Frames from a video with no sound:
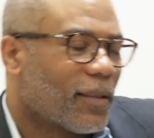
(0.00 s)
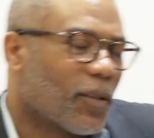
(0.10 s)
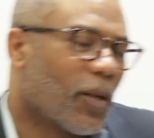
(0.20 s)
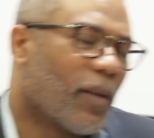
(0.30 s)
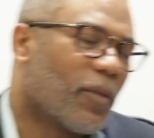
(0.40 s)

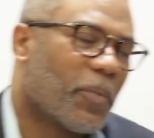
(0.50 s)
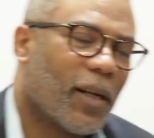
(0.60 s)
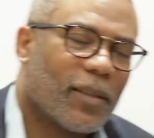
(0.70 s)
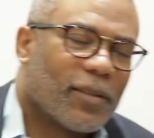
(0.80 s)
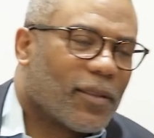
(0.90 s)
So
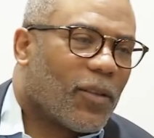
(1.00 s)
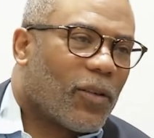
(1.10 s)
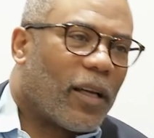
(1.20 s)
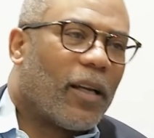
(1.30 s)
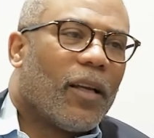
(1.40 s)
everybody should know
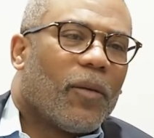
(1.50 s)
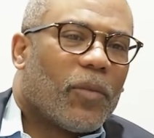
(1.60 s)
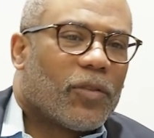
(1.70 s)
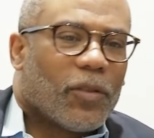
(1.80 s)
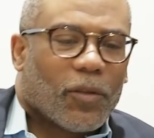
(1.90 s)
that.
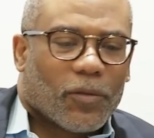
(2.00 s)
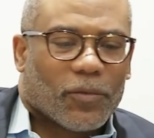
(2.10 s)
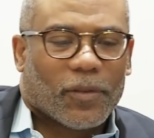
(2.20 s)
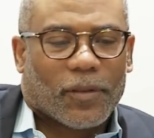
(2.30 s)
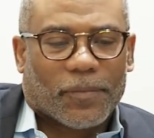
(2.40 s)
But you know,
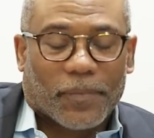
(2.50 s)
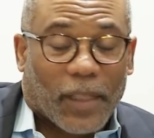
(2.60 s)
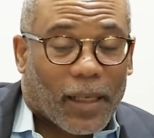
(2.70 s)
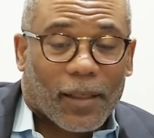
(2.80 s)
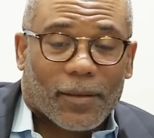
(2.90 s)

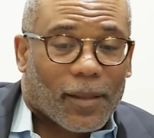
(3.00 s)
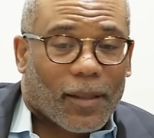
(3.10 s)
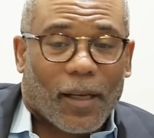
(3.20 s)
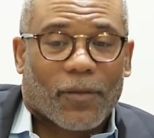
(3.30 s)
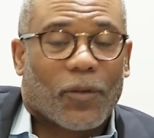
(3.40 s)
like I said, a
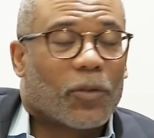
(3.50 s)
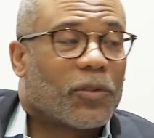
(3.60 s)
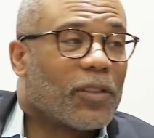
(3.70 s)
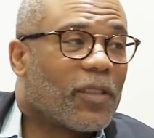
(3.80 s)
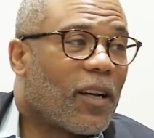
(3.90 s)
lot of folks
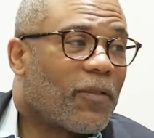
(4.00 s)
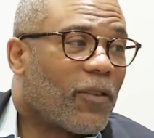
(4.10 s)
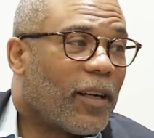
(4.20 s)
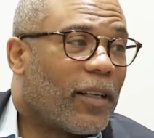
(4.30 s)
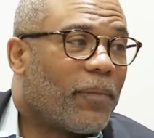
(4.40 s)
just are afraid.